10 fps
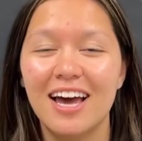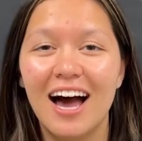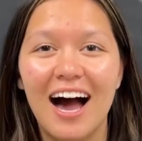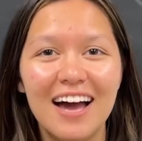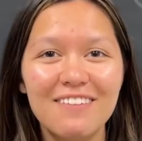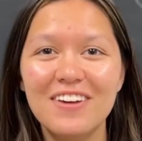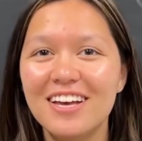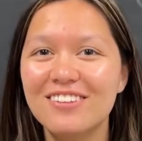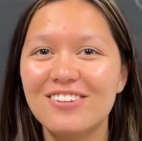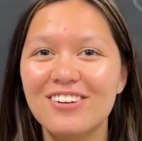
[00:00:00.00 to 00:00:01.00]
Hi
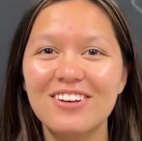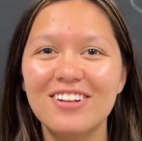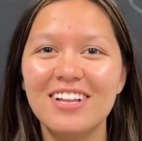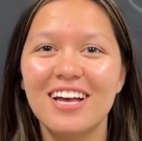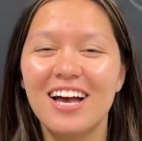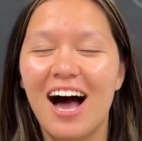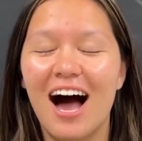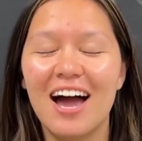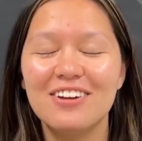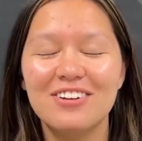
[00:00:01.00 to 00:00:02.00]
Basil!
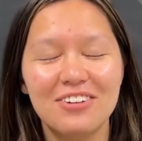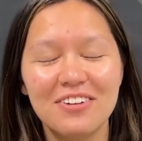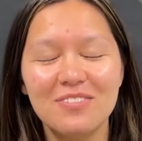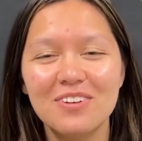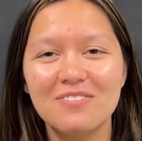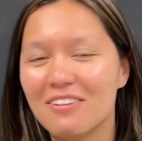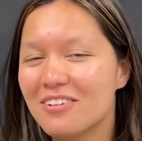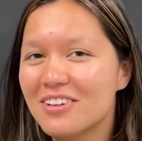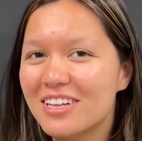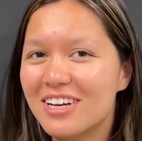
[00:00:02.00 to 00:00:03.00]
I know we've never
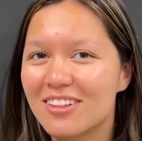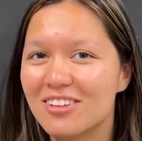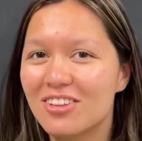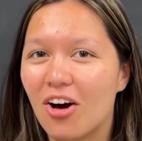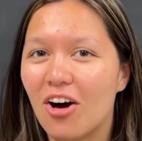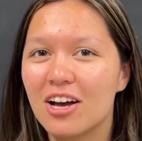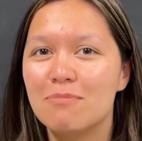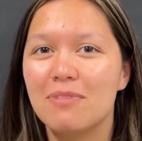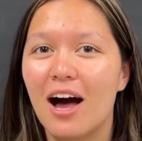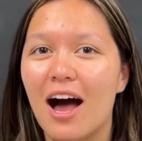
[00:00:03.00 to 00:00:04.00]
really got to talk,
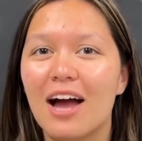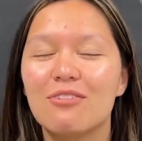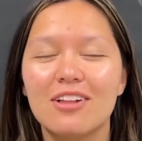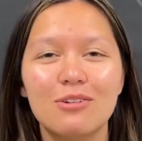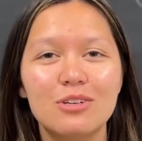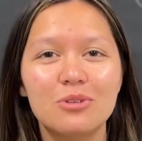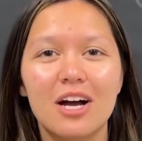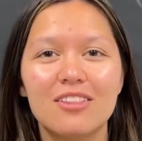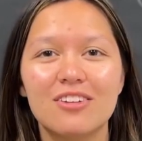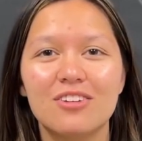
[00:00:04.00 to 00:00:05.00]
but I really wish I
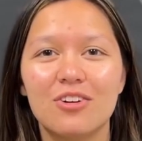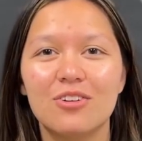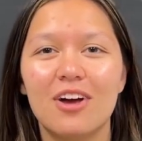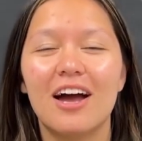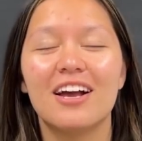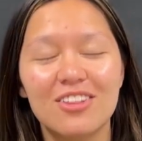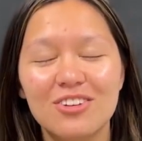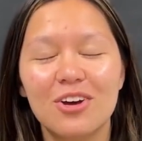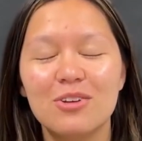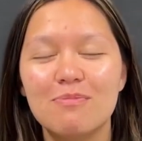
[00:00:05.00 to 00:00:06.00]
got to know
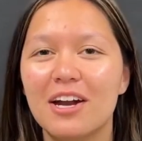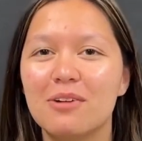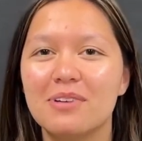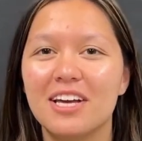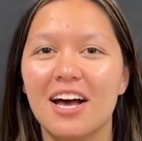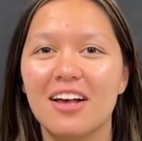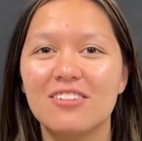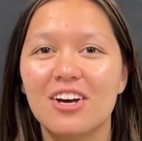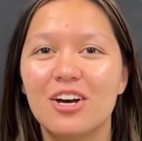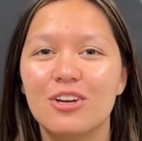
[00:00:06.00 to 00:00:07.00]
you better, because
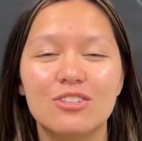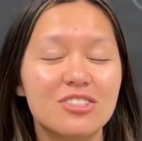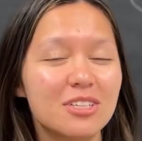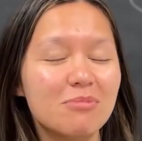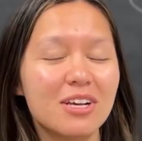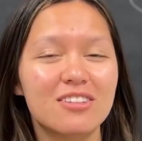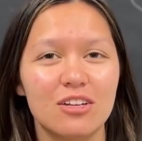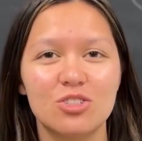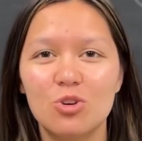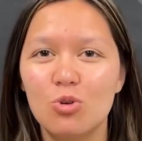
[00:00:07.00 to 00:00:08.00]
you just seem like
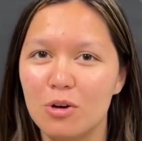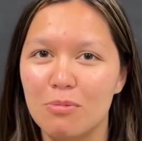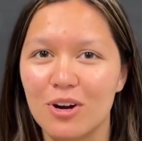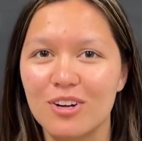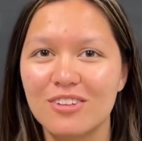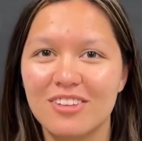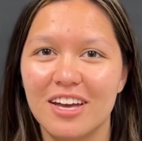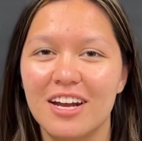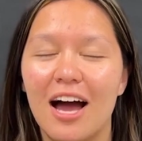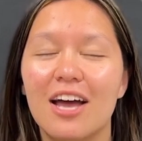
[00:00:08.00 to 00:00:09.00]
such a cool
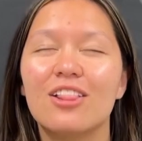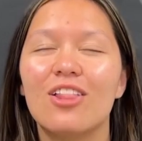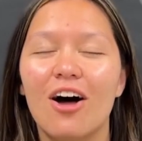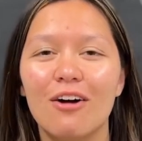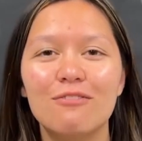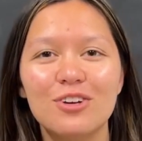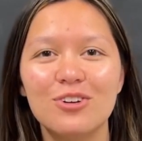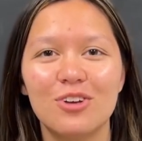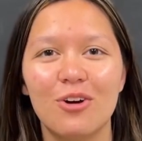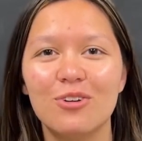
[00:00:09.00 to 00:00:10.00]
person. I loved your
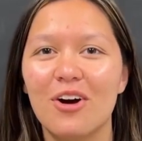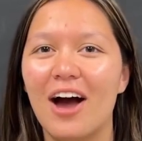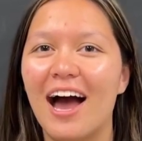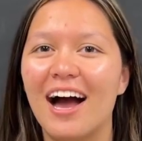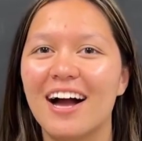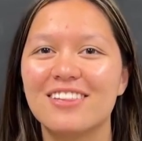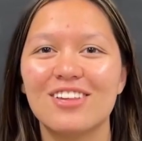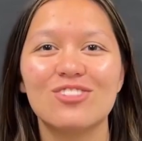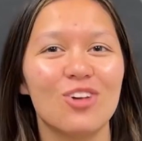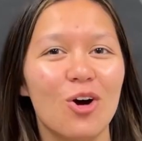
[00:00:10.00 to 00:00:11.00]
yo-yo
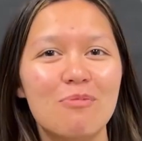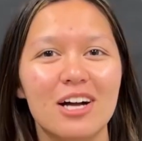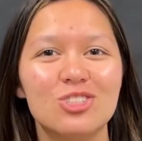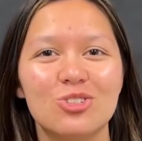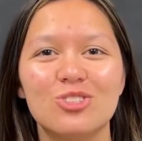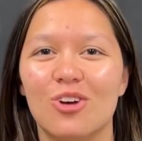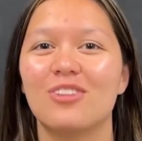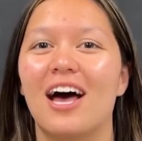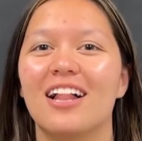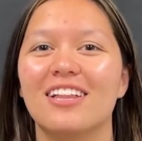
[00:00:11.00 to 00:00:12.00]
act so much, you were so
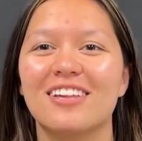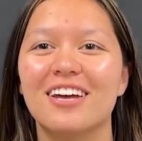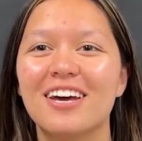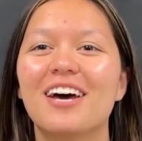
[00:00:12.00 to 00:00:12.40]
talented.